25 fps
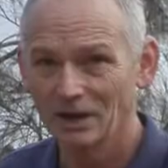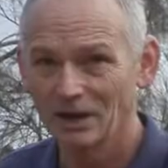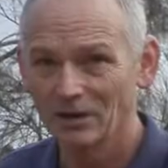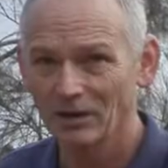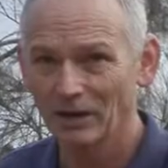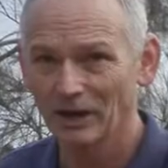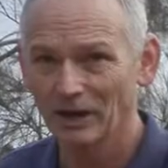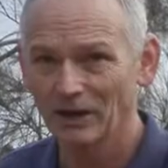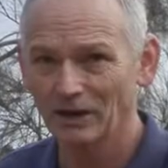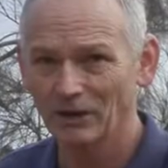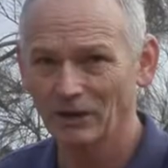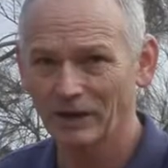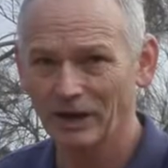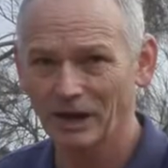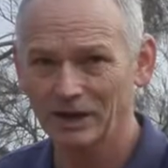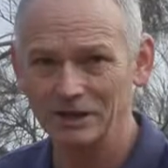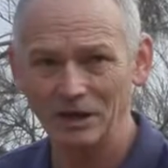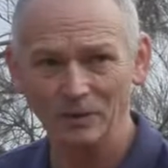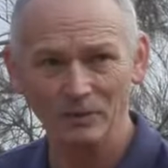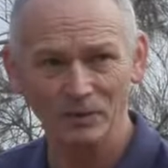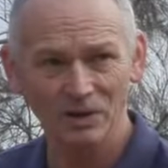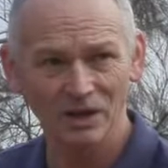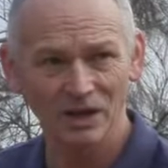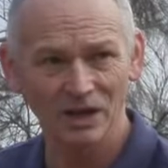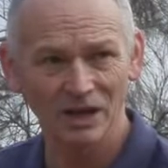Mate, I'll catch
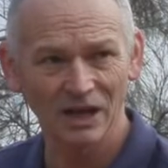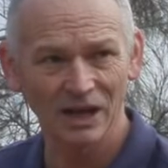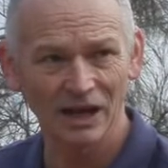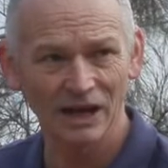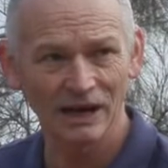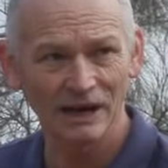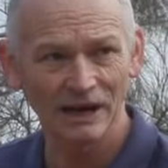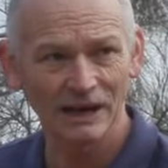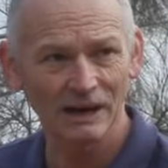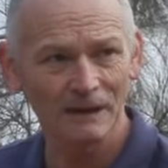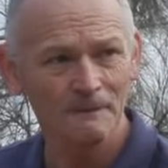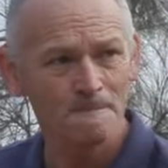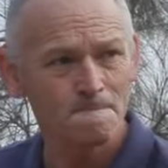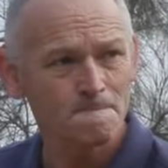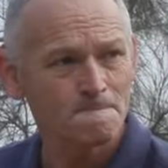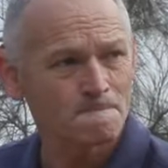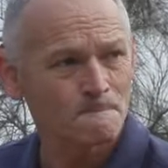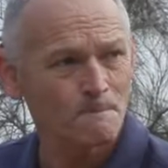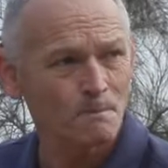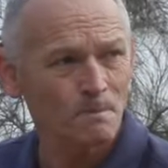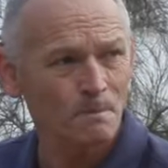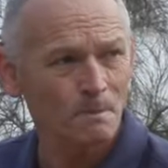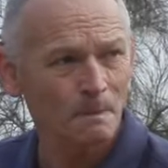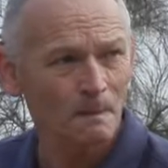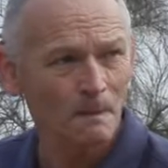up with you later.
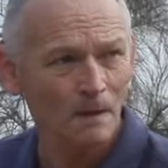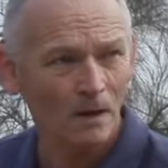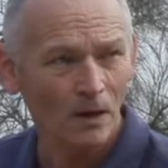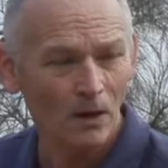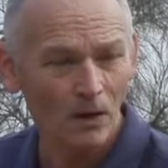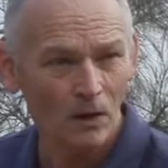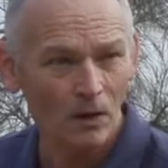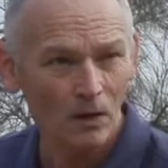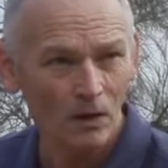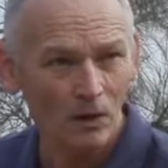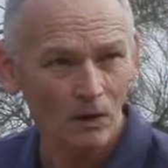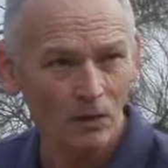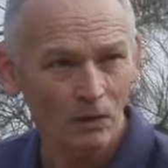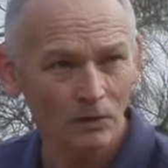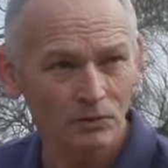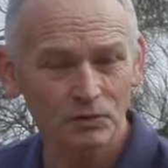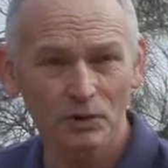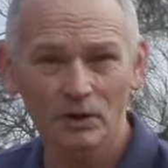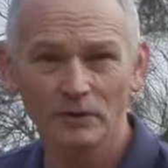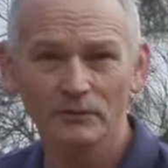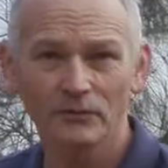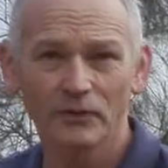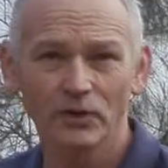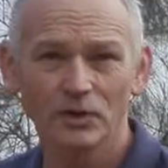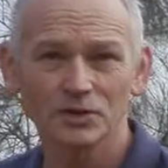I'll
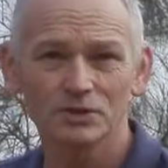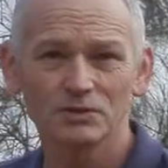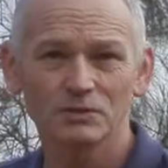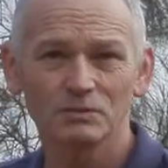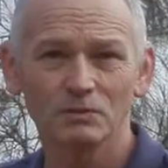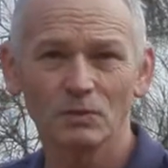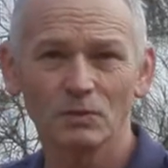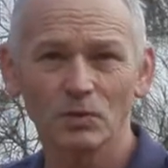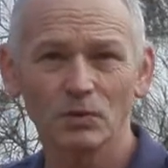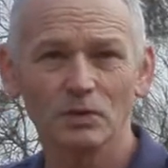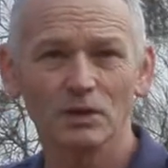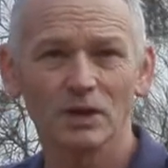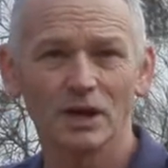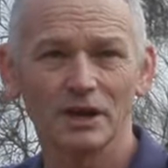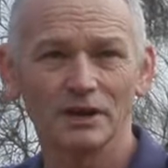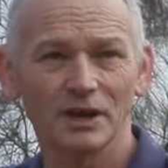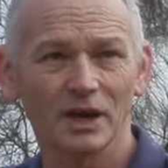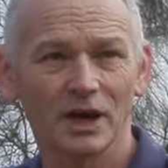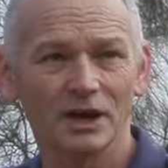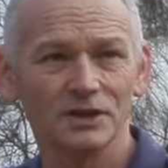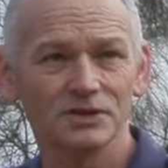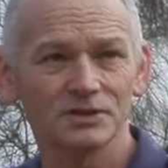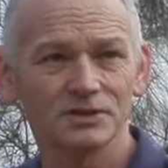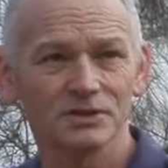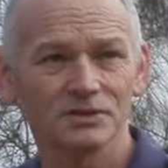try and find some more
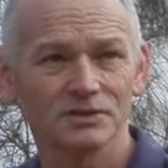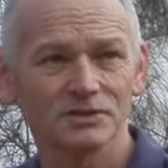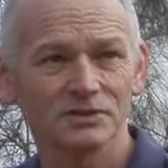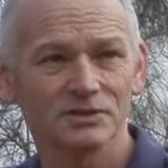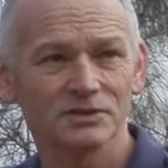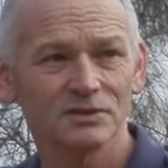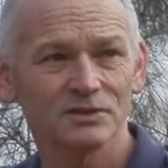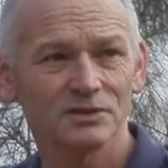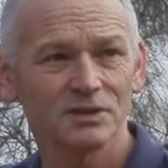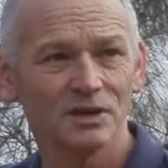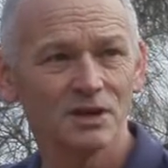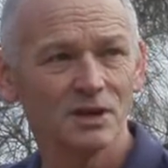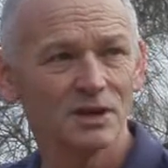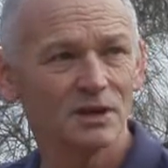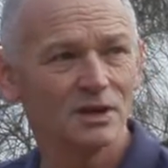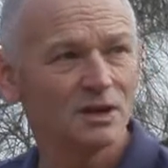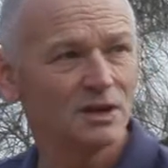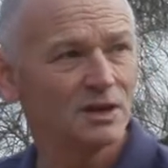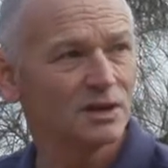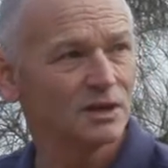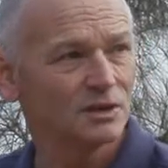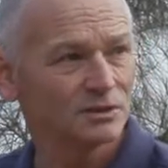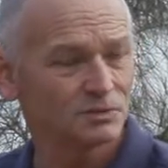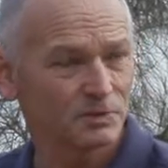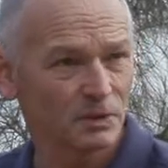locations
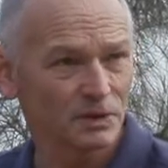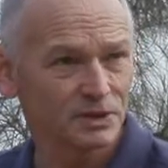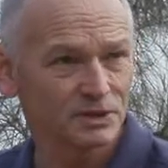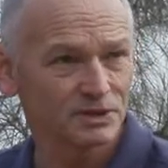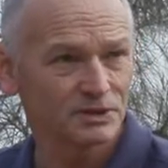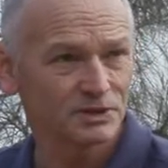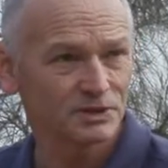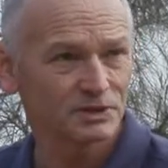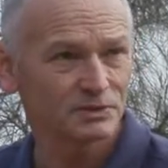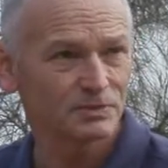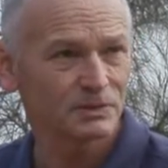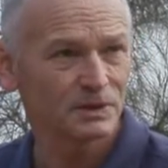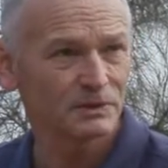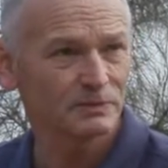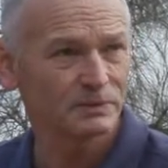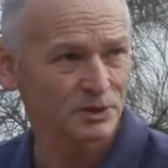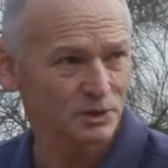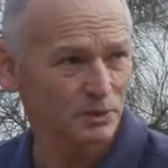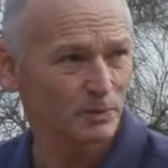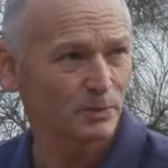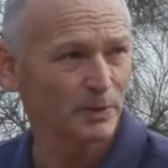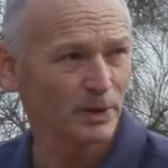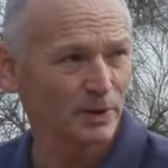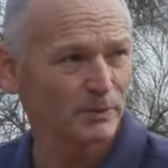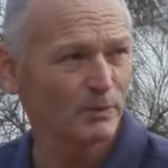as well as this one. This
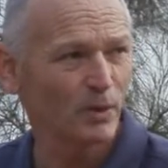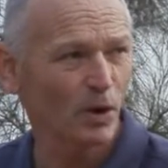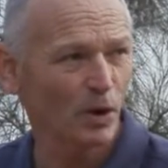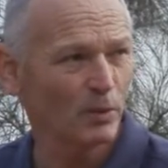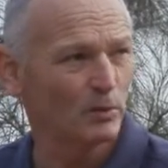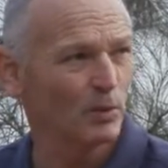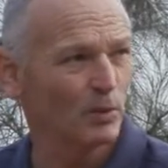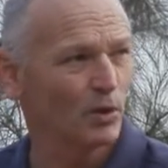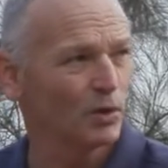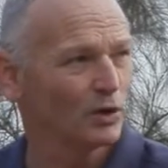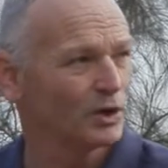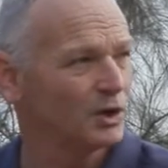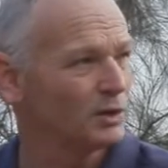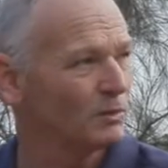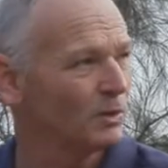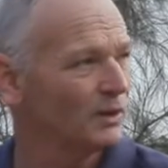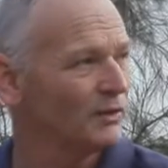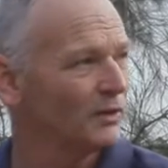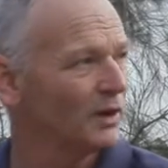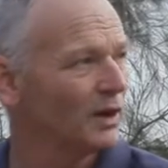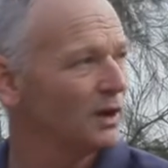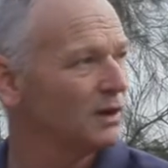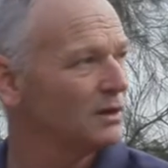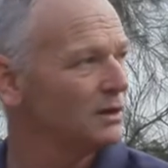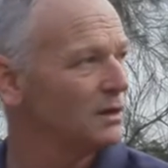will be my morning one
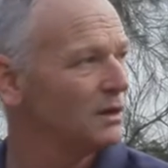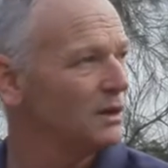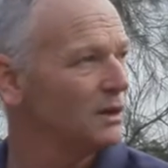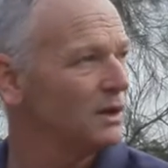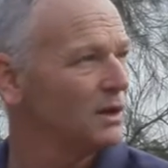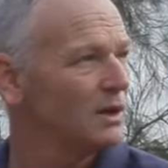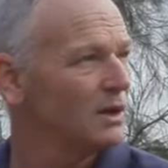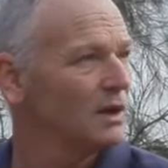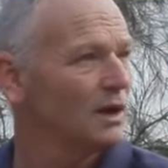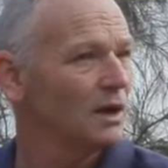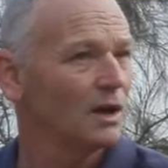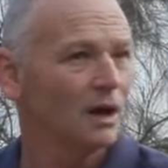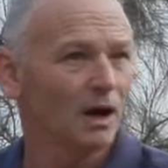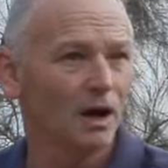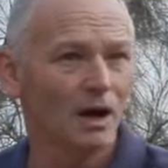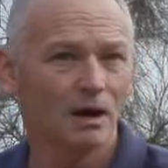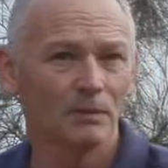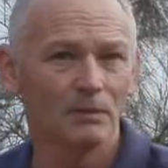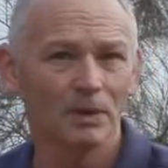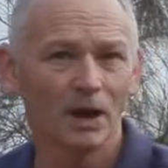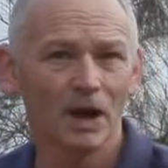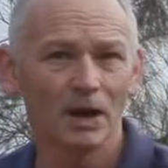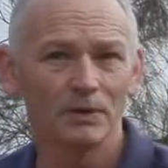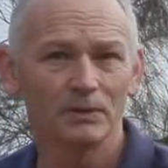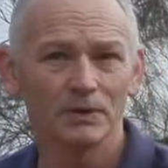though.
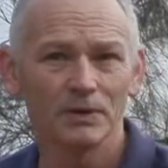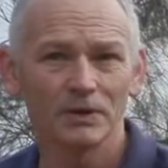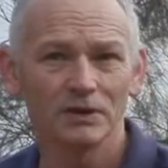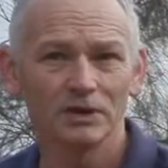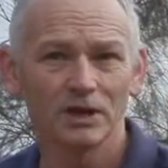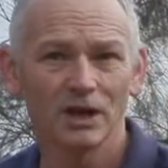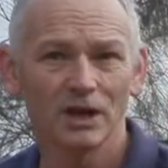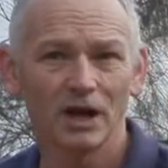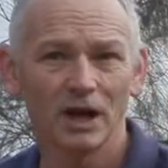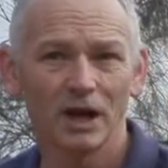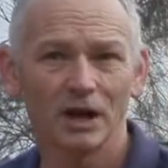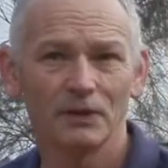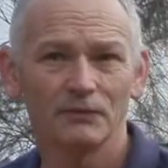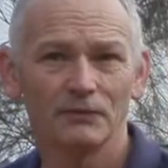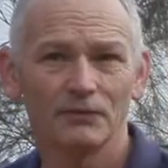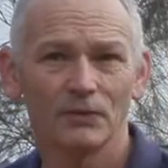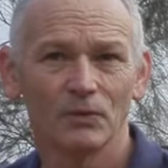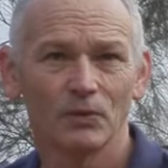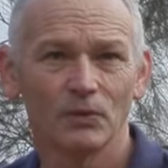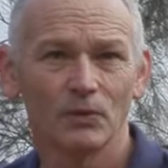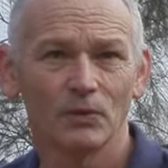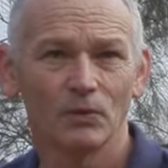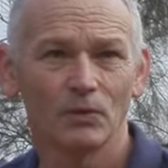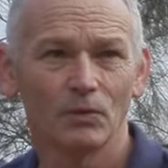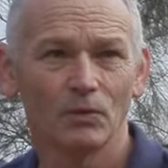I'm um, hoping to go
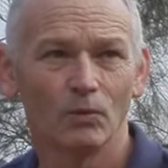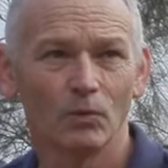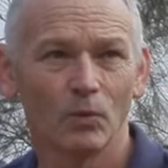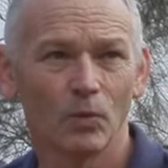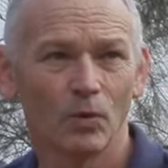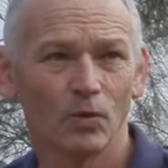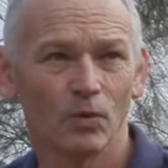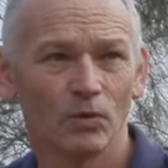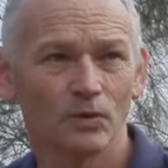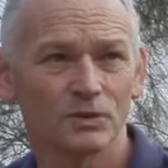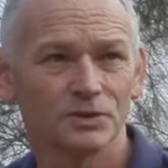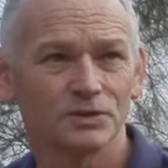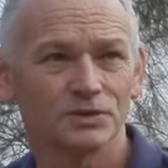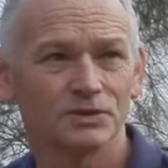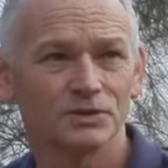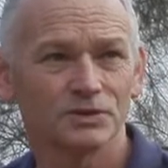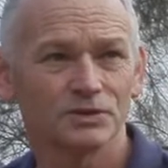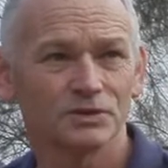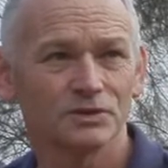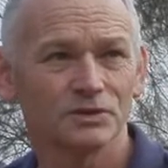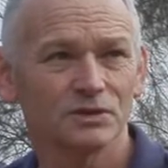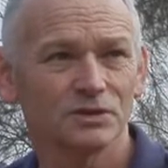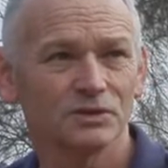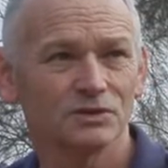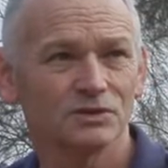for
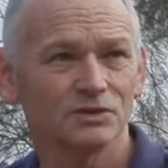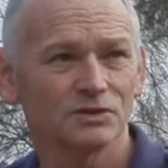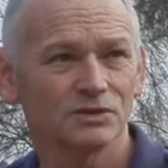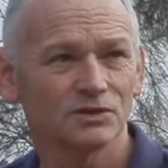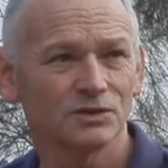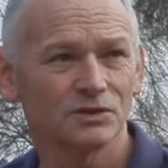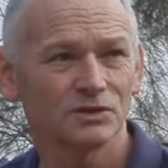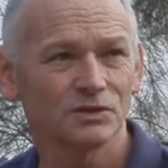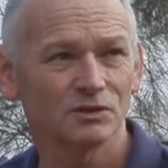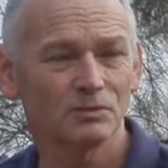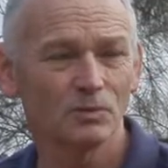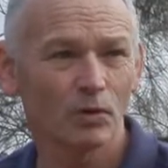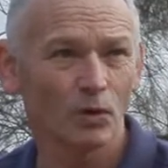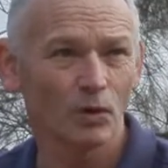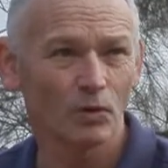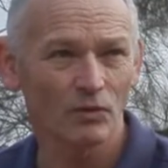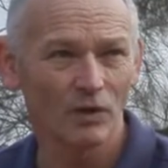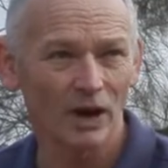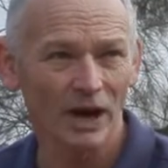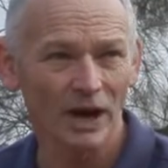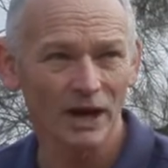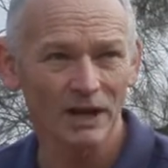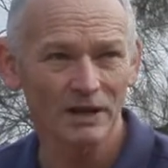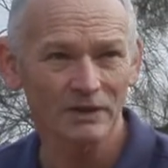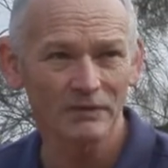walks into more
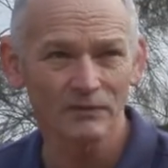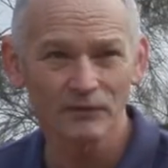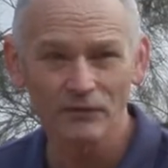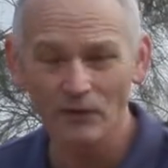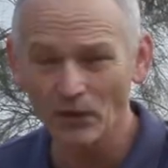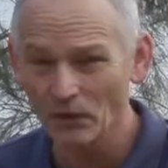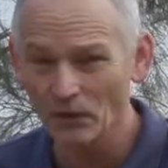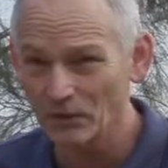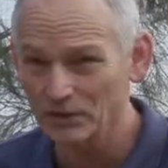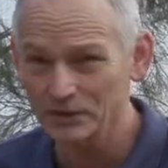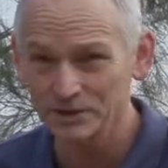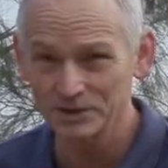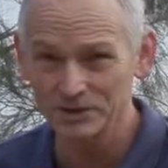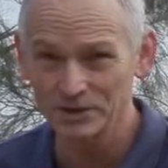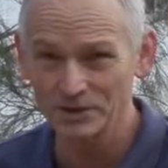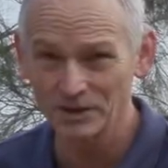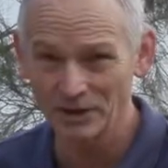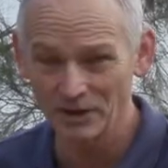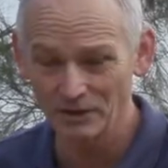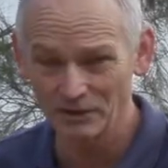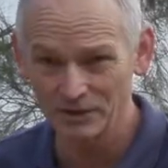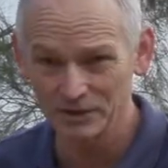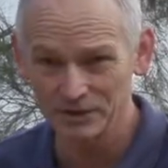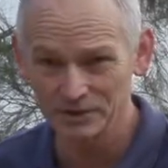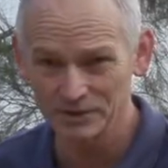rain forested
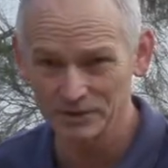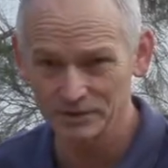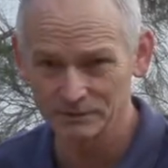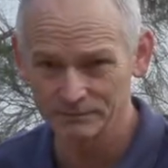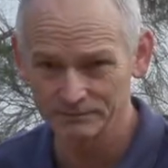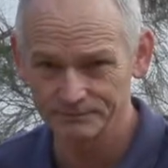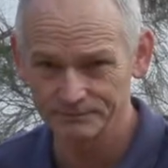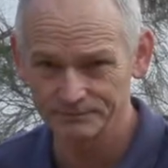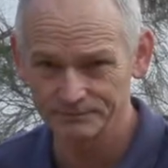areas.